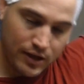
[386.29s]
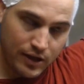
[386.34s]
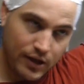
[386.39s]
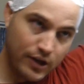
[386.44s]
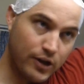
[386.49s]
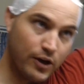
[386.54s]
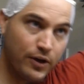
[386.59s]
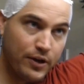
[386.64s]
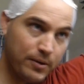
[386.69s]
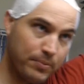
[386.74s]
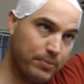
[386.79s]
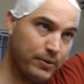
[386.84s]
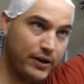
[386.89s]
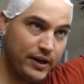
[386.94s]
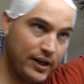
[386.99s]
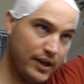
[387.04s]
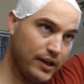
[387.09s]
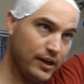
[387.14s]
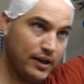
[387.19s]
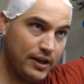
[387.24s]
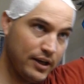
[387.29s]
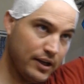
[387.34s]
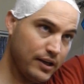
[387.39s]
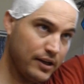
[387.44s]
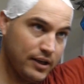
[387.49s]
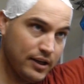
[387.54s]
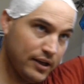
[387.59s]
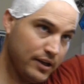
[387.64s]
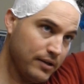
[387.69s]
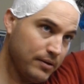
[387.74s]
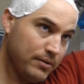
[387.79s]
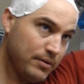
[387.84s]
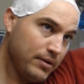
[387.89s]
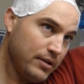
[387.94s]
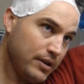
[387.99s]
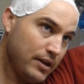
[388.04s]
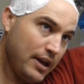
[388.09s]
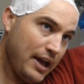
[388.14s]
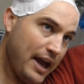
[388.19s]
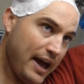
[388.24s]
You know, they're pretty
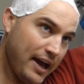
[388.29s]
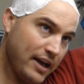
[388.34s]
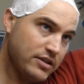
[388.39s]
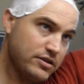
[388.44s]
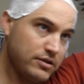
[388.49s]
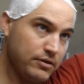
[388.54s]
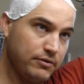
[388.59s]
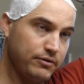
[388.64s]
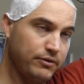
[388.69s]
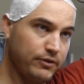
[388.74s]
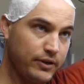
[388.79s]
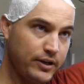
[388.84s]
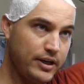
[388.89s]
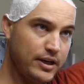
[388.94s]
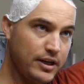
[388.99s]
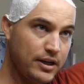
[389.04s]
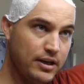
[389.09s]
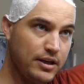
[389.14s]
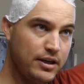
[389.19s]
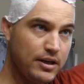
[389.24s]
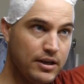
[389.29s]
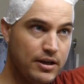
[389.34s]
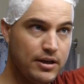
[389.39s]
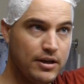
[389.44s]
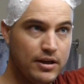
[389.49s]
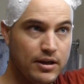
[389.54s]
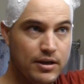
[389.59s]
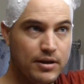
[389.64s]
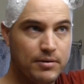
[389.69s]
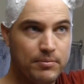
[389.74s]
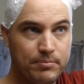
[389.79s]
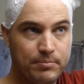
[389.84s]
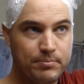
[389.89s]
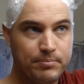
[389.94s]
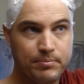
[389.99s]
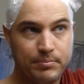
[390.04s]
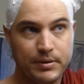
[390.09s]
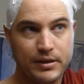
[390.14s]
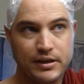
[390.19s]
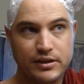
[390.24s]
hassle-free.
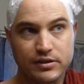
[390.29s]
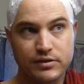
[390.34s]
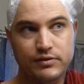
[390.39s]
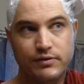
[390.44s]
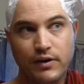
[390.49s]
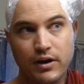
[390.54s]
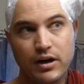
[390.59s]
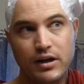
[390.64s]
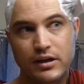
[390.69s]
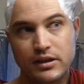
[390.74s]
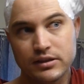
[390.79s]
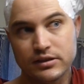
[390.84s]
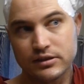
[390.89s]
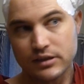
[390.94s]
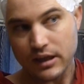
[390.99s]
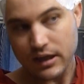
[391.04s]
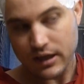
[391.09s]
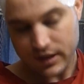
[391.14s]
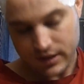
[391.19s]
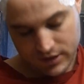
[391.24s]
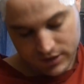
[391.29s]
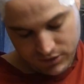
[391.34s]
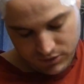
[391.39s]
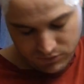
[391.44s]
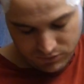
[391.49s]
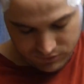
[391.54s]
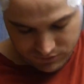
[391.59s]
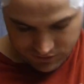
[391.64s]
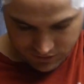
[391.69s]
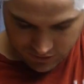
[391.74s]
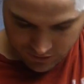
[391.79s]
But as far as use